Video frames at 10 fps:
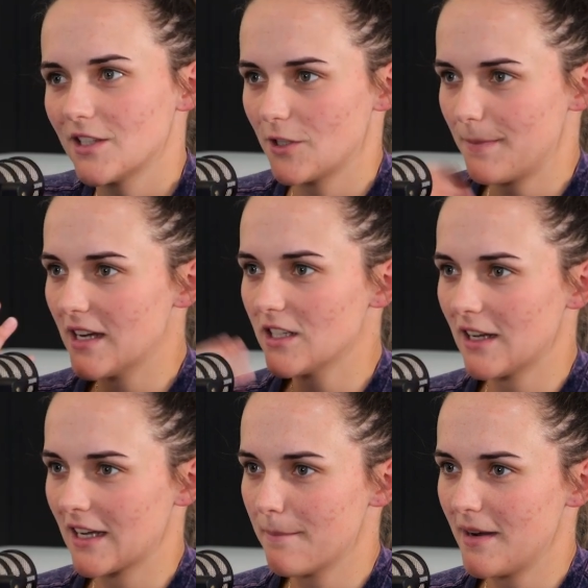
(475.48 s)
it's basically
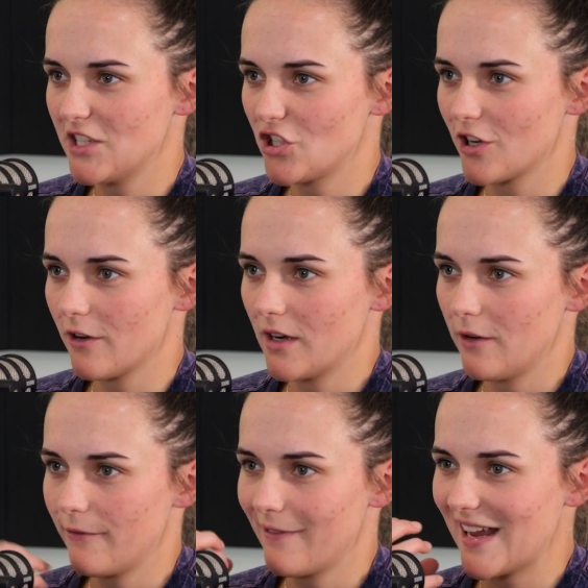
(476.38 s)
like a mini stroke in
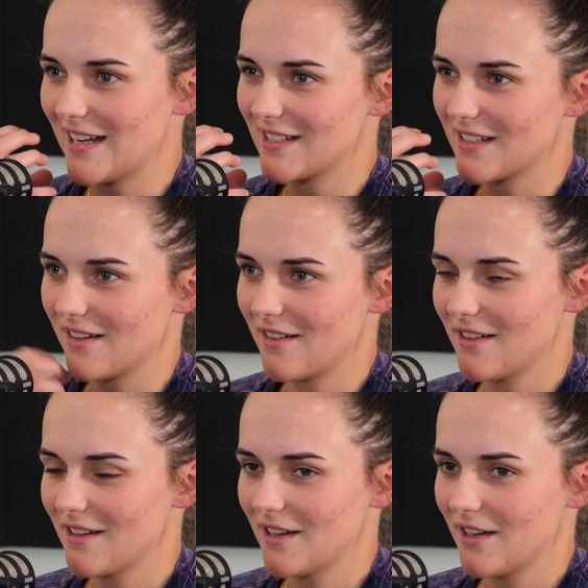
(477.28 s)
her face, and
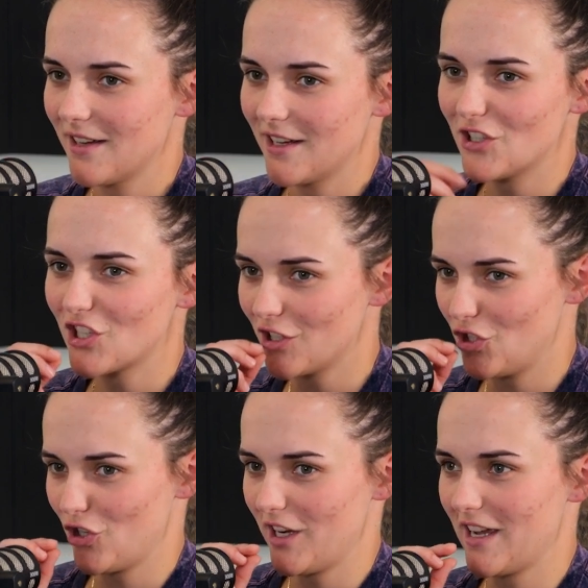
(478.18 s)
she
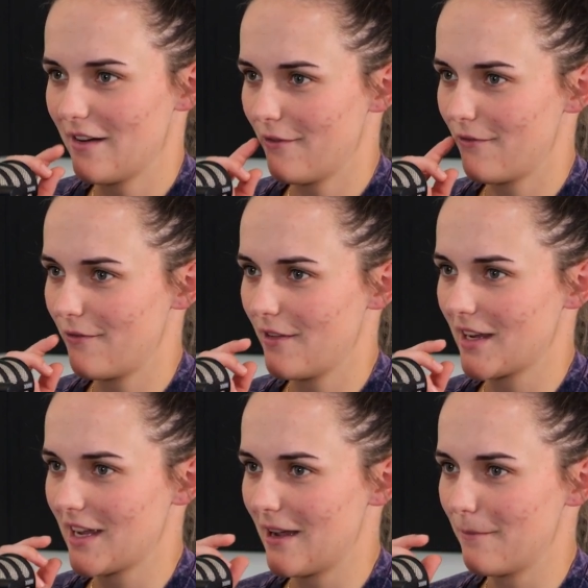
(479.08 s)
couldn't drink out of a
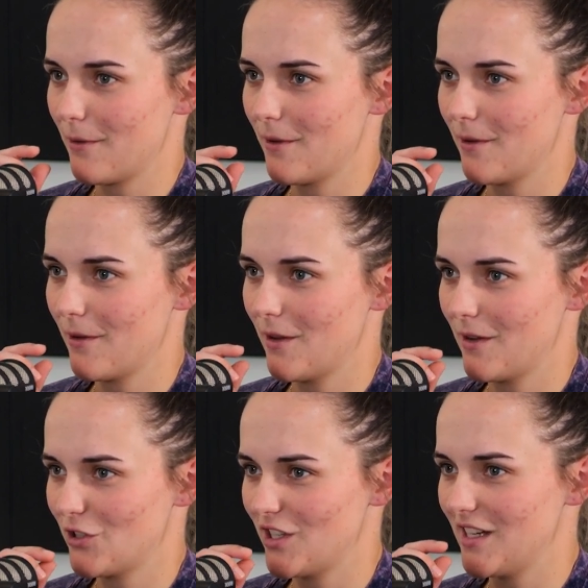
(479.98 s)
cup. She